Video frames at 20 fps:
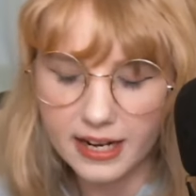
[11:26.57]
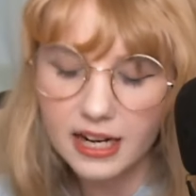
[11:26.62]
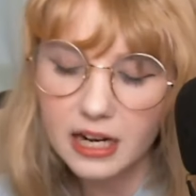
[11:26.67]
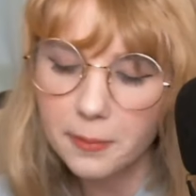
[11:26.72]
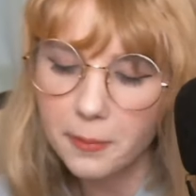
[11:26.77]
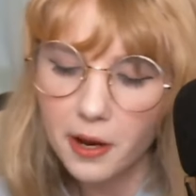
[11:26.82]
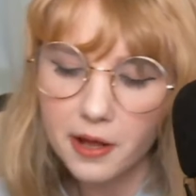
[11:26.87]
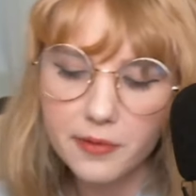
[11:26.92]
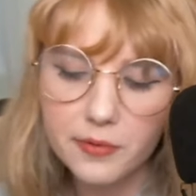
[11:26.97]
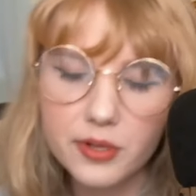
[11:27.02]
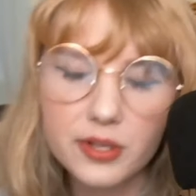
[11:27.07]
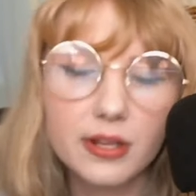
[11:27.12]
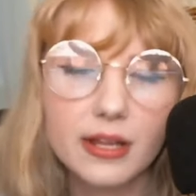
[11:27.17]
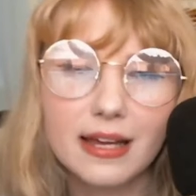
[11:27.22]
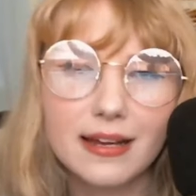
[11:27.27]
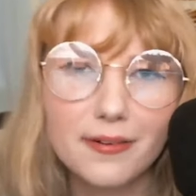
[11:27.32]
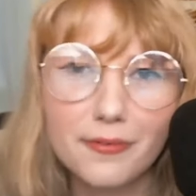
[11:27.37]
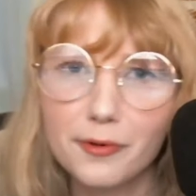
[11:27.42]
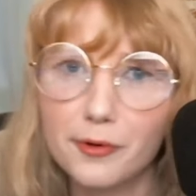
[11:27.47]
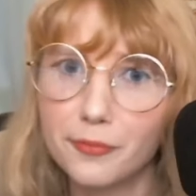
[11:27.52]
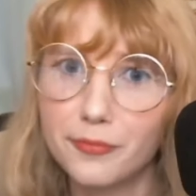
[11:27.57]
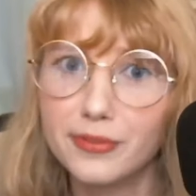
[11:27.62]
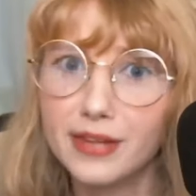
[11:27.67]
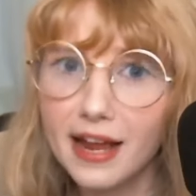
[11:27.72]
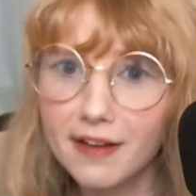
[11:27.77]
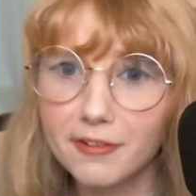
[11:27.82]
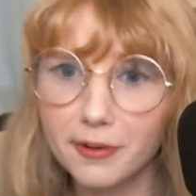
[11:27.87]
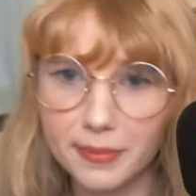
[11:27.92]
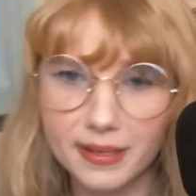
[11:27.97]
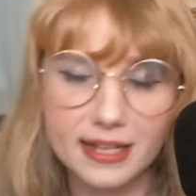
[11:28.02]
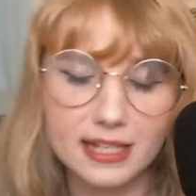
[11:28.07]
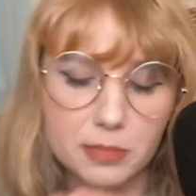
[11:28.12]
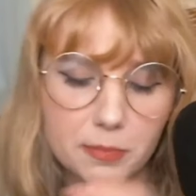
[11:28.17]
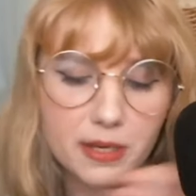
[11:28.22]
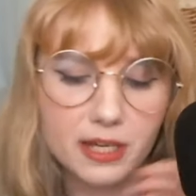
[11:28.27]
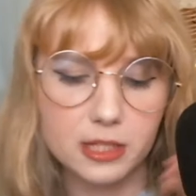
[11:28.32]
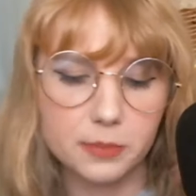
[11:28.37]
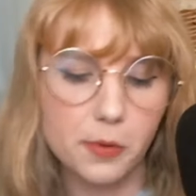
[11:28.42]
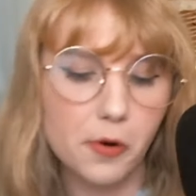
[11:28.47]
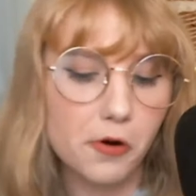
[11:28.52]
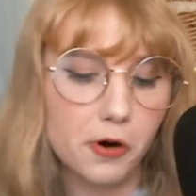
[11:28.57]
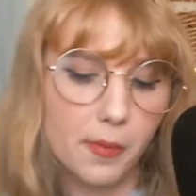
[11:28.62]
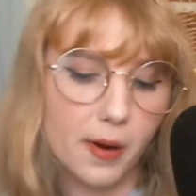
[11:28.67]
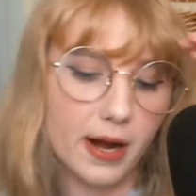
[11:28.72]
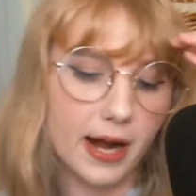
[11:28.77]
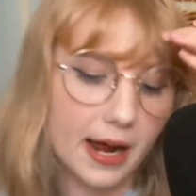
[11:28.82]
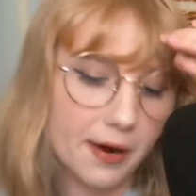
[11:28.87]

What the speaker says: And it probably will, and it will never be as big as Pokemon.